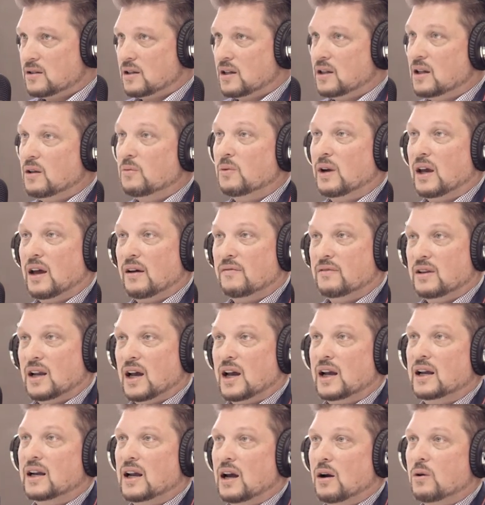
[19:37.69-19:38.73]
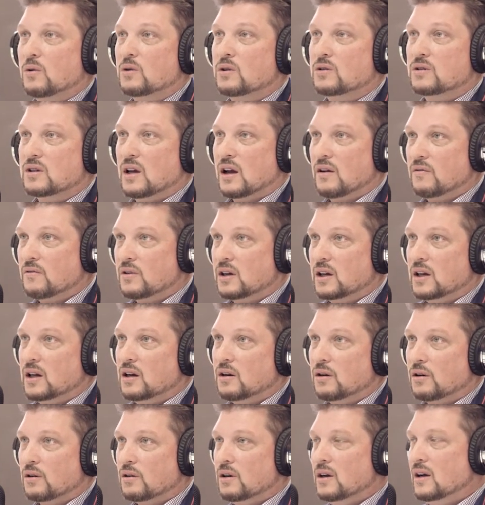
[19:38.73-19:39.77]
And then we have nine hours every
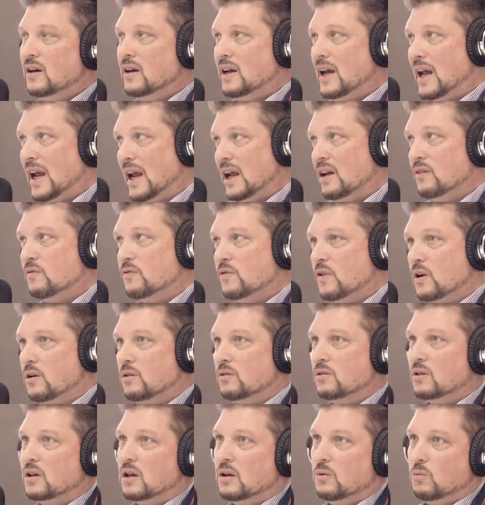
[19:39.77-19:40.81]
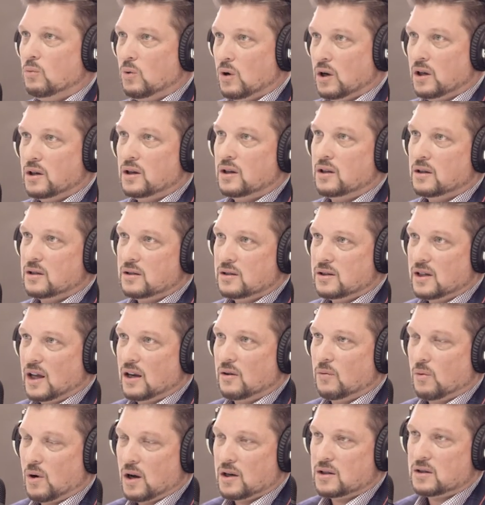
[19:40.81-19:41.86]
year, eight federally, mm-hmm. one in the state
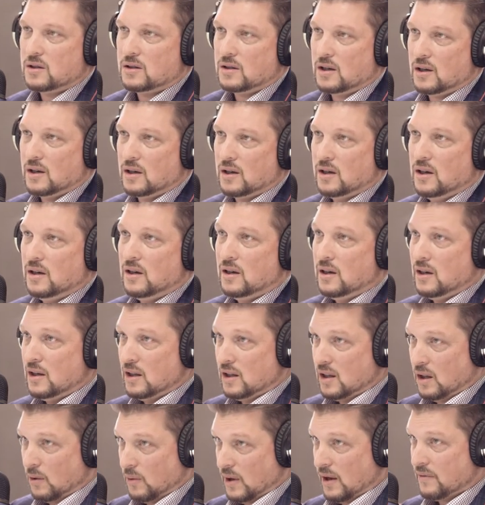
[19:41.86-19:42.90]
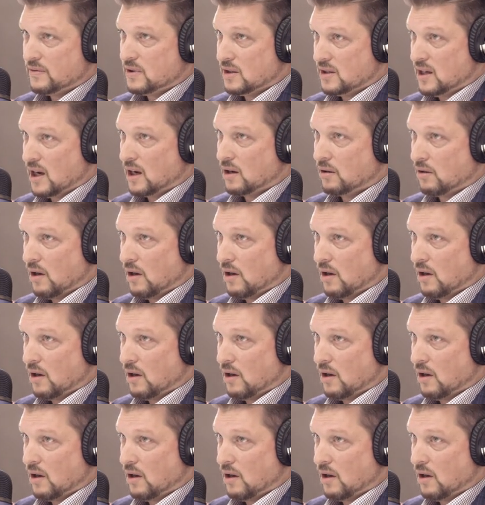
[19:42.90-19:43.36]
of Washington, that we have to take